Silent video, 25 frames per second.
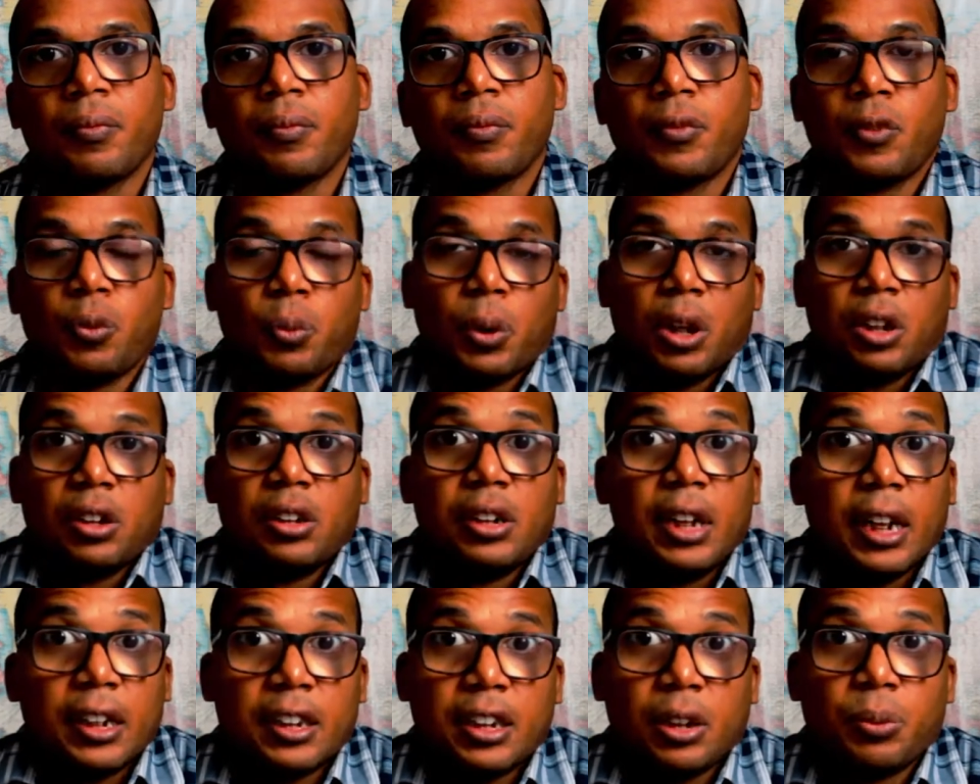Well,
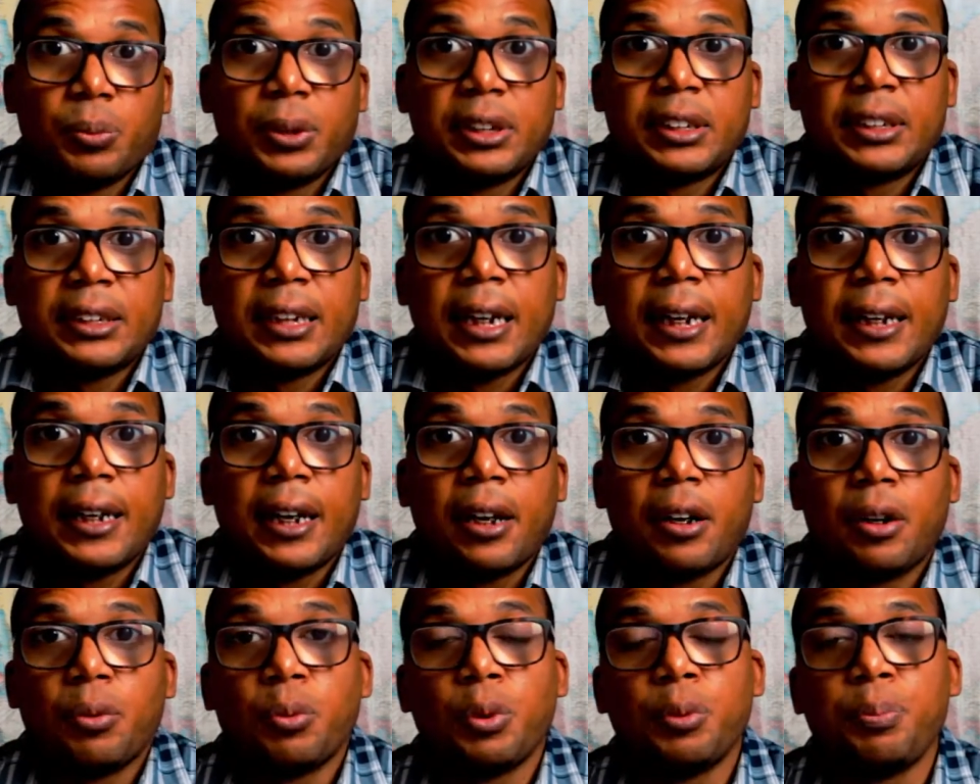nothing would stand
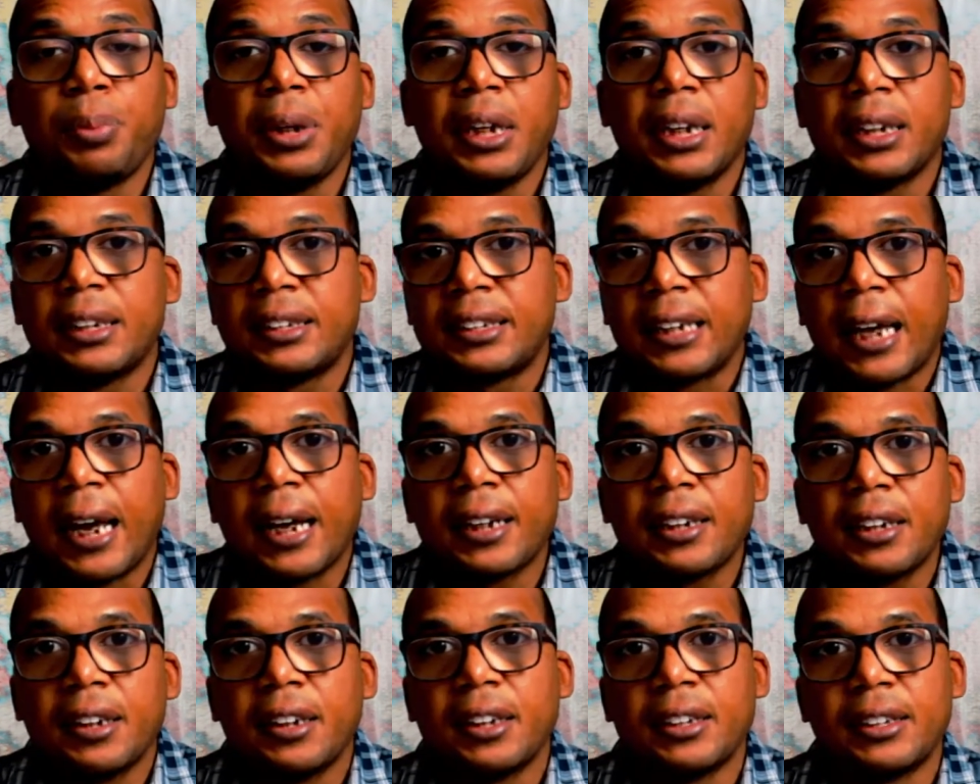out. It would be
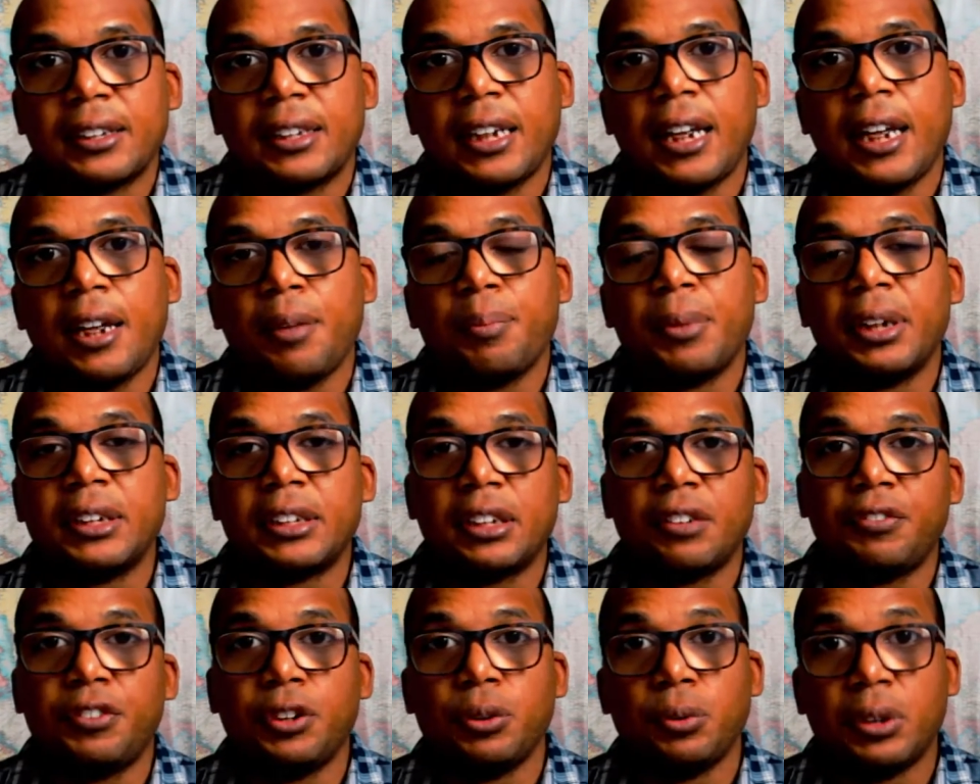exactly the same as
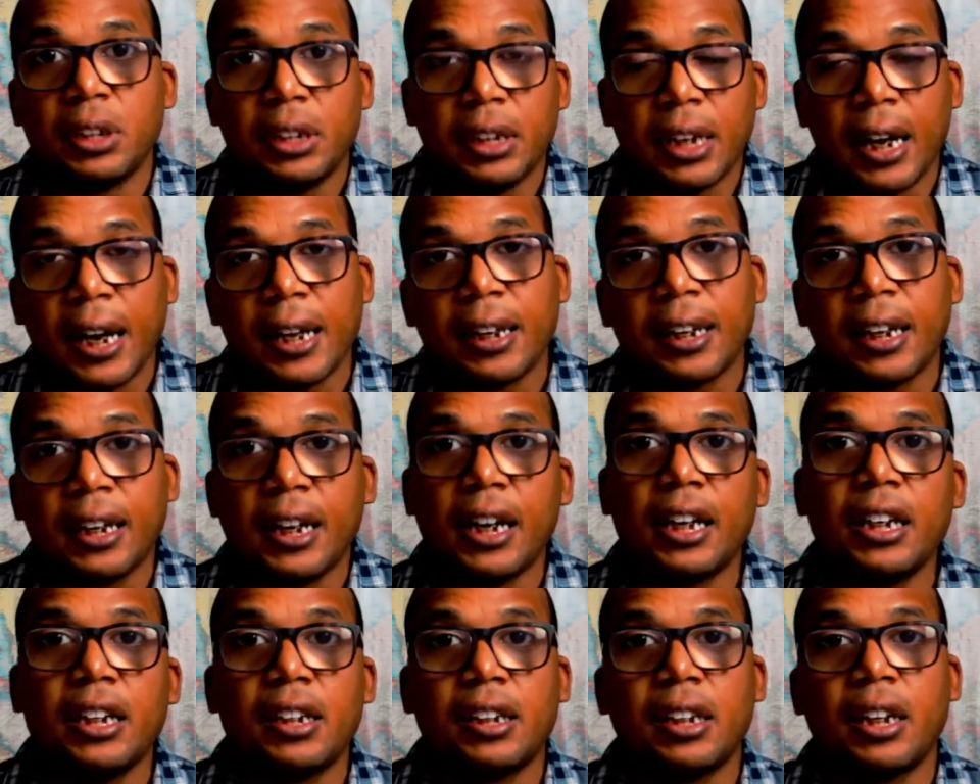if you didn't highlight
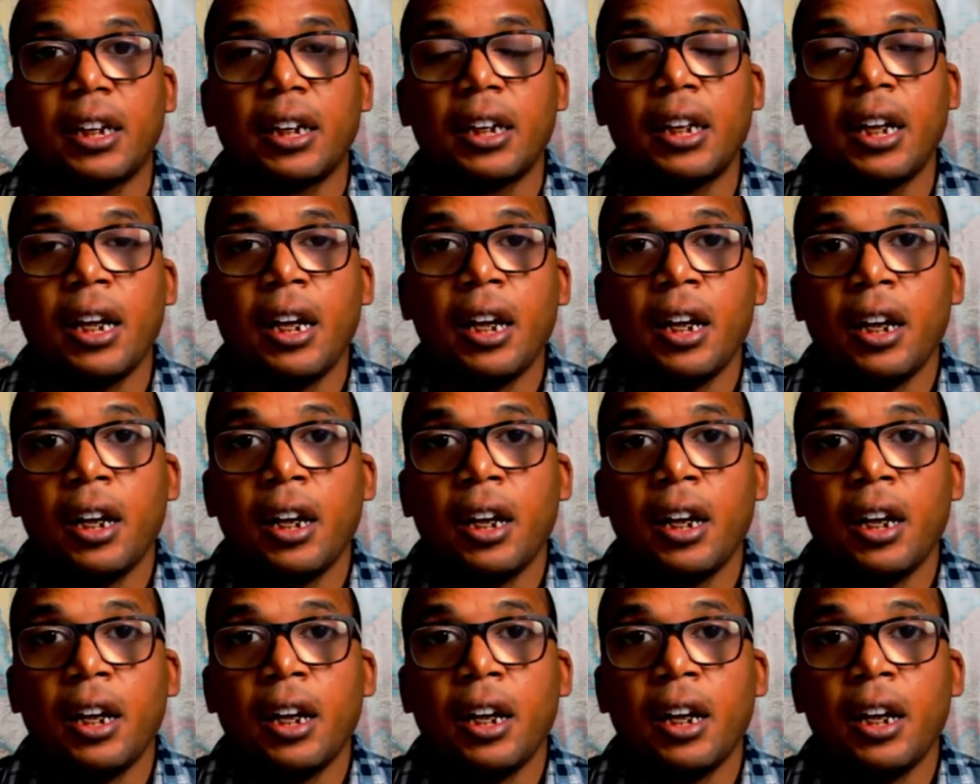anything.